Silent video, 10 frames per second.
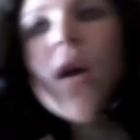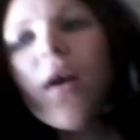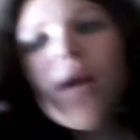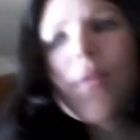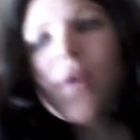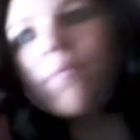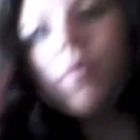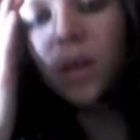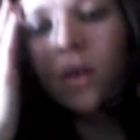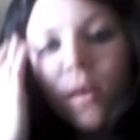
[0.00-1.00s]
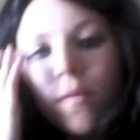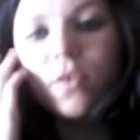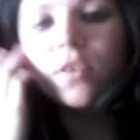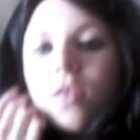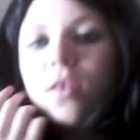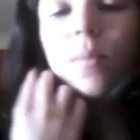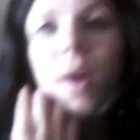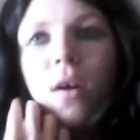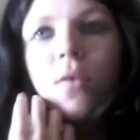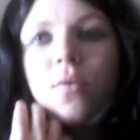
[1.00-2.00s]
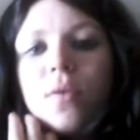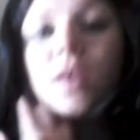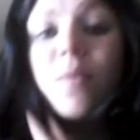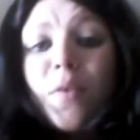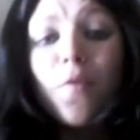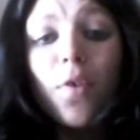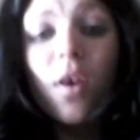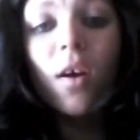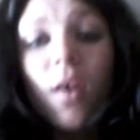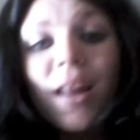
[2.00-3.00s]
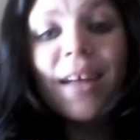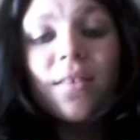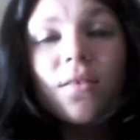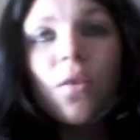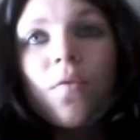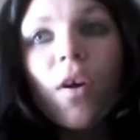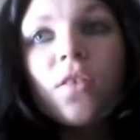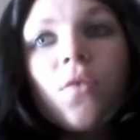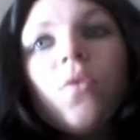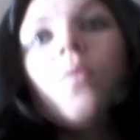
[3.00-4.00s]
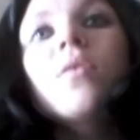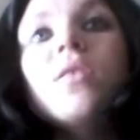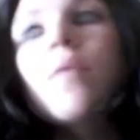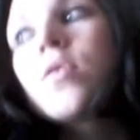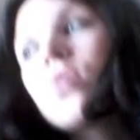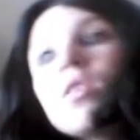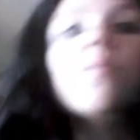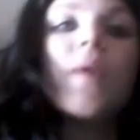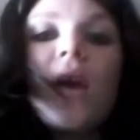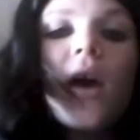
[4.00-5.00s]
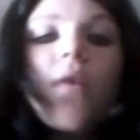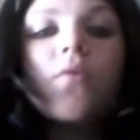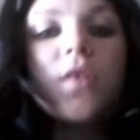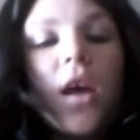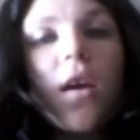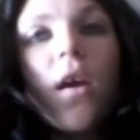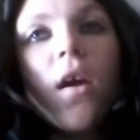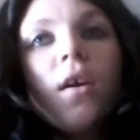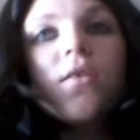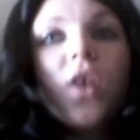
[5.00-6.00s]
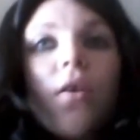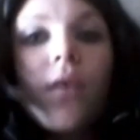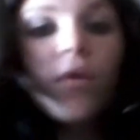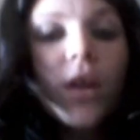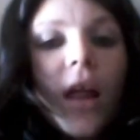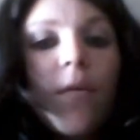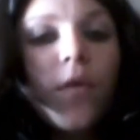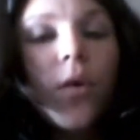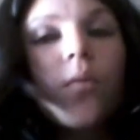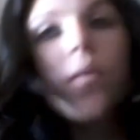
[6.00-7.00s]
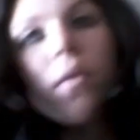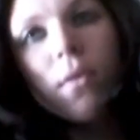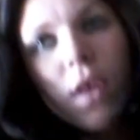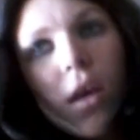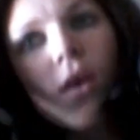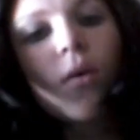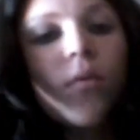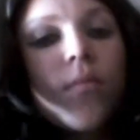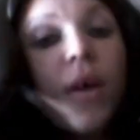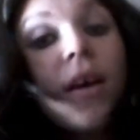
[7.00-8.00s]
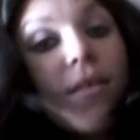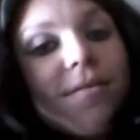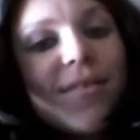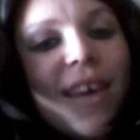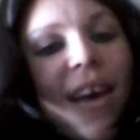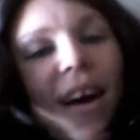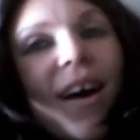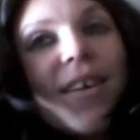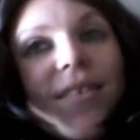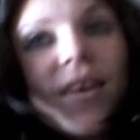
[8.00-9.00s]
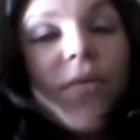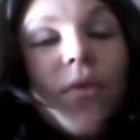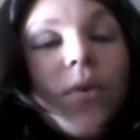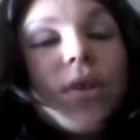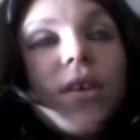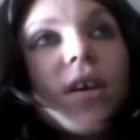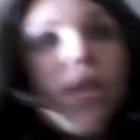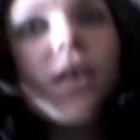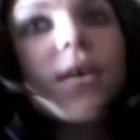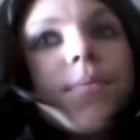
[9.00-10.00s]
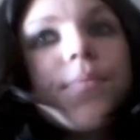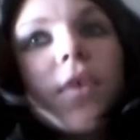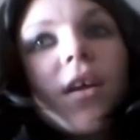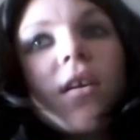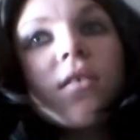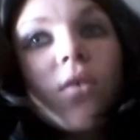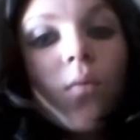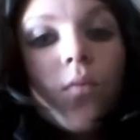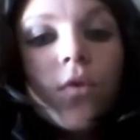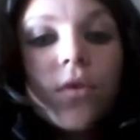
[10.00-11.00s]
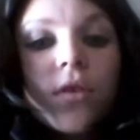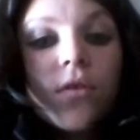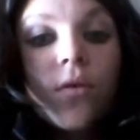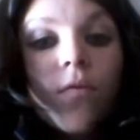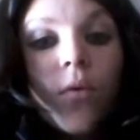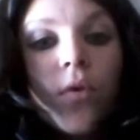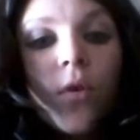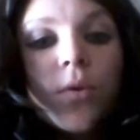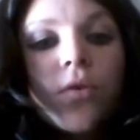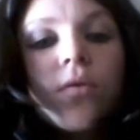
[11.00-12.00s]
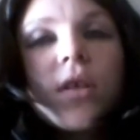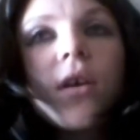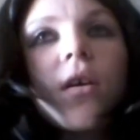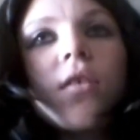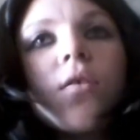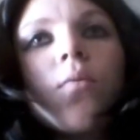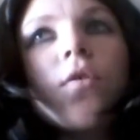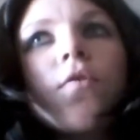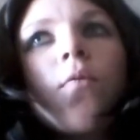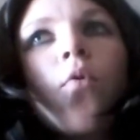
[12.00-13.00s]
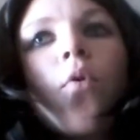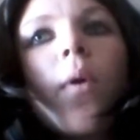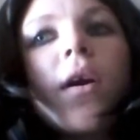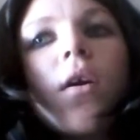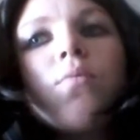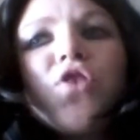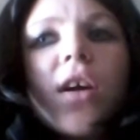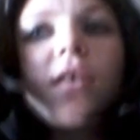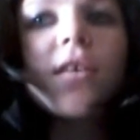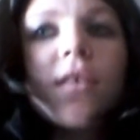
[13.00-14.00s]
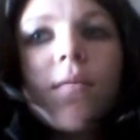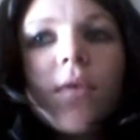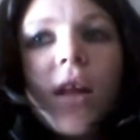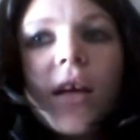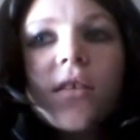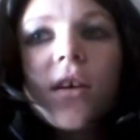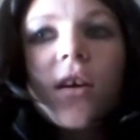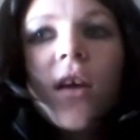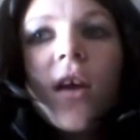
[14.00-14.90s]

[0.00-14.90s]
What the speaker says: I'm kind of really nervous about giving the letters over. I don't know whether to give it straight to the PA or say, Jared, I've written a letter for you, and there you go. Hey, I have no idea, and I don't want to sort of ruin the opportunity, and I don't want to sort of walk away and go, shit, I didn't give him the letter.